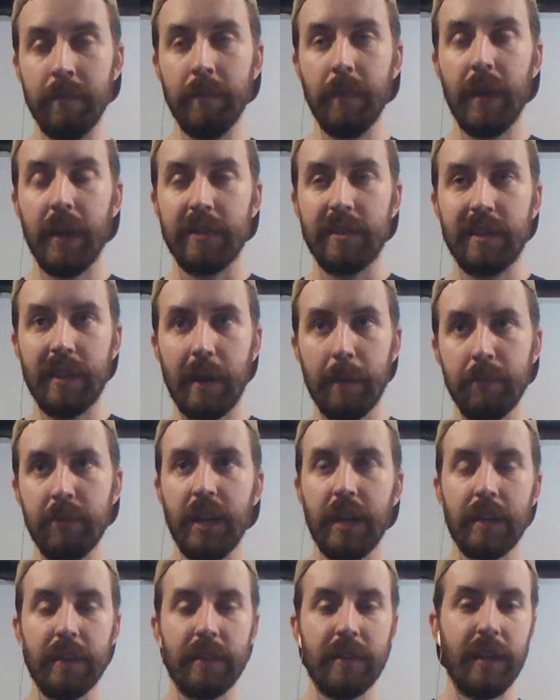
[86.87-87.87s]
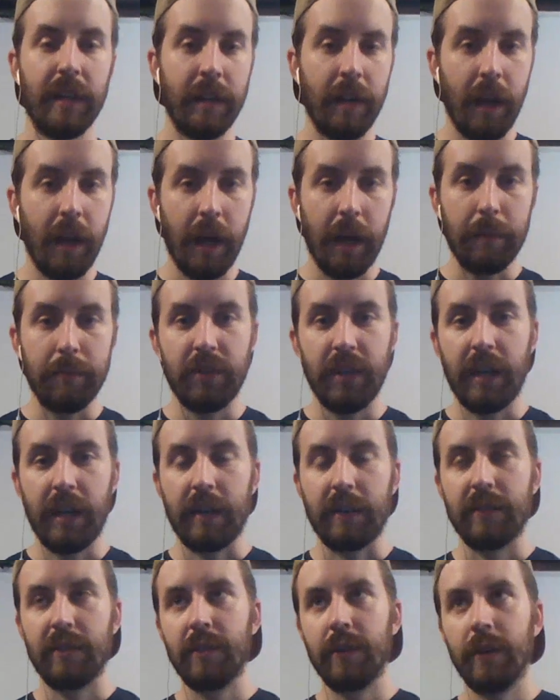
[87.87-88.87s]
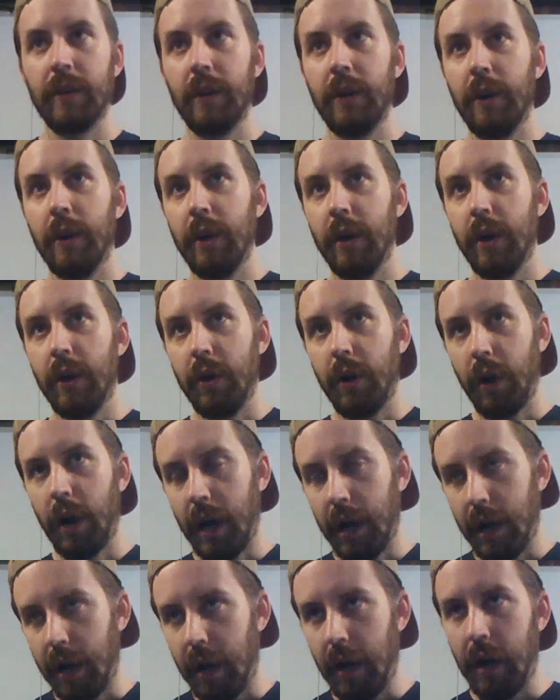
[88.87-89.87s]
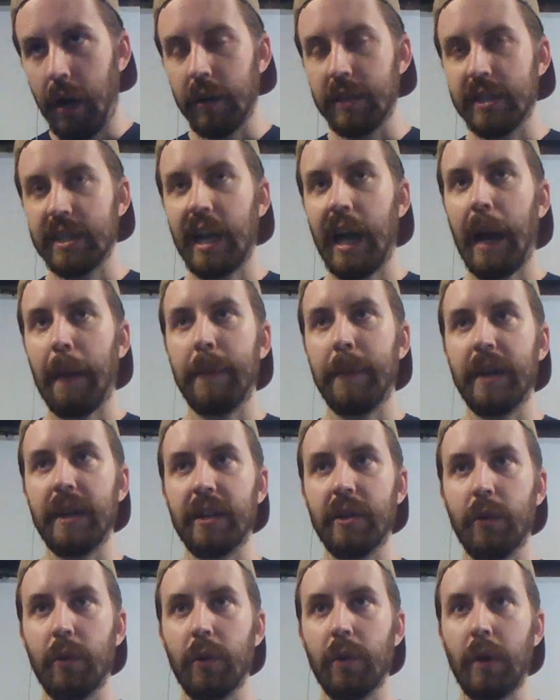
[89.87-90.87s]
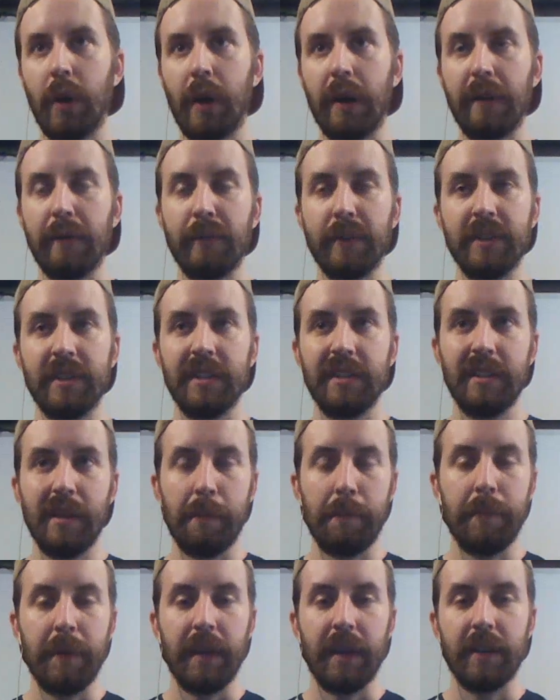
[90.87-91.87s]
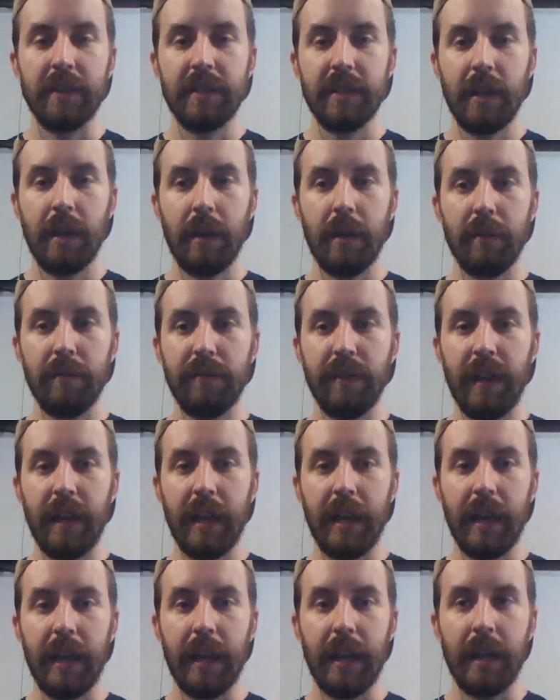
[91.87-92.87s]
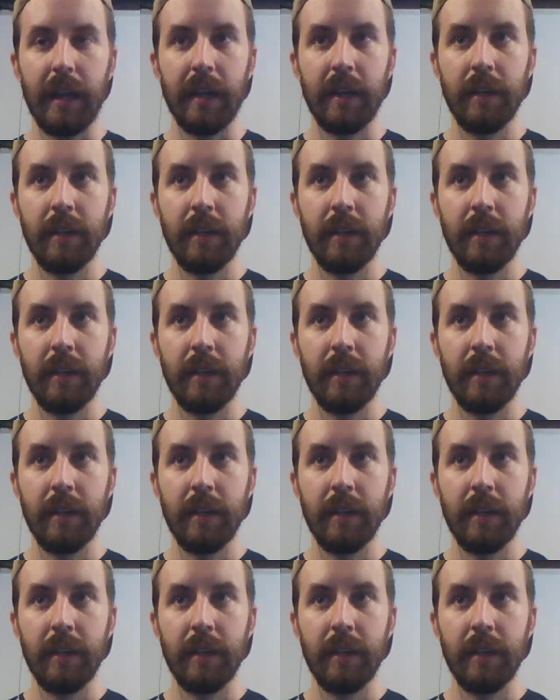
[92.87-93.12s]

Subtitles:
subject, an object, a topic, or a recipient of a